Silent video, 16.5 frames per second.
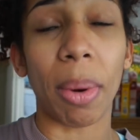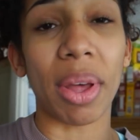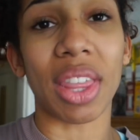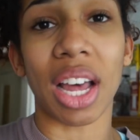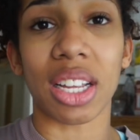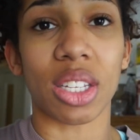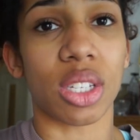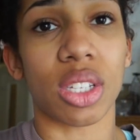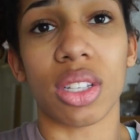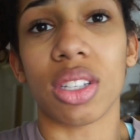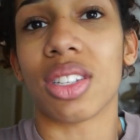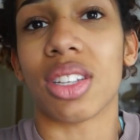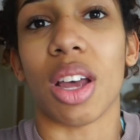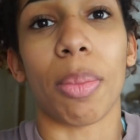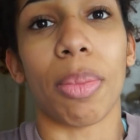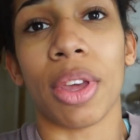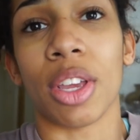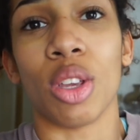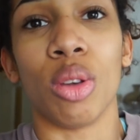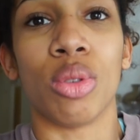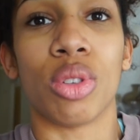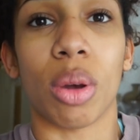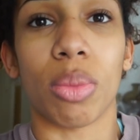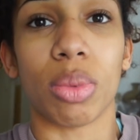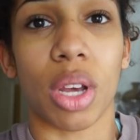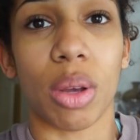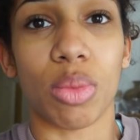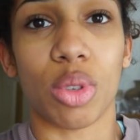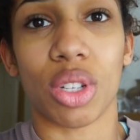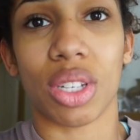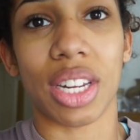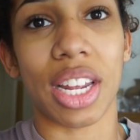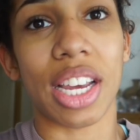but that's something you
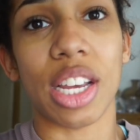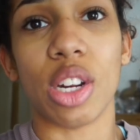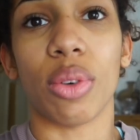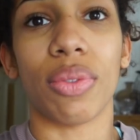sometimes just need.